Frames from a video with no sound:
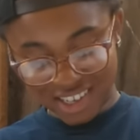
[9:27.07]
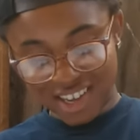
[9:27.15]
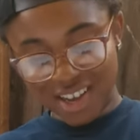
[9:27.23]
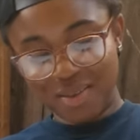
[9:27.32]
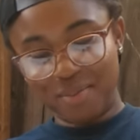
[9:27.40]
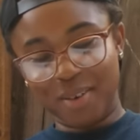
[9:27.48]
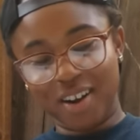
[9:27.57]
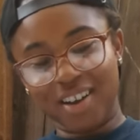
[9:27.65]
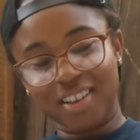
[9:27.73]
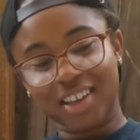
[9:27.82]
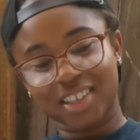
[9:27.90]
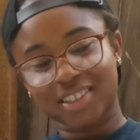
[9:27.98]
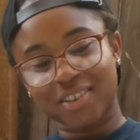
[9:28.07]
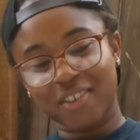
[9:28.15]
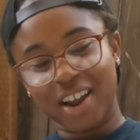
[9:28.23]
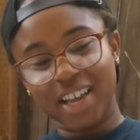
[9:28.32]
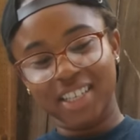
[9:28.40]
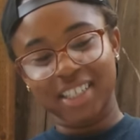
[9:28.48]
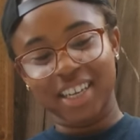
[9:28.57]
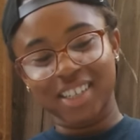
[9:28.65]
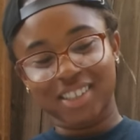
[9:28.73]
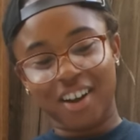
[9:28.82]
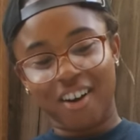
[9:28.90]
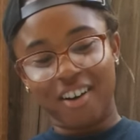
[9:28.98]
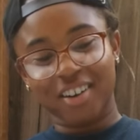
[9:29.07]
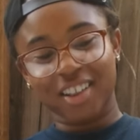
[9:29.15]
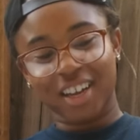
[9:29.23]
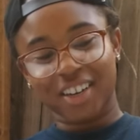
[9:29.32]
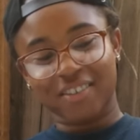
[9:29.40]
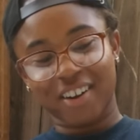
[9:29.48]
Bro, that's crazy, and it's hard like around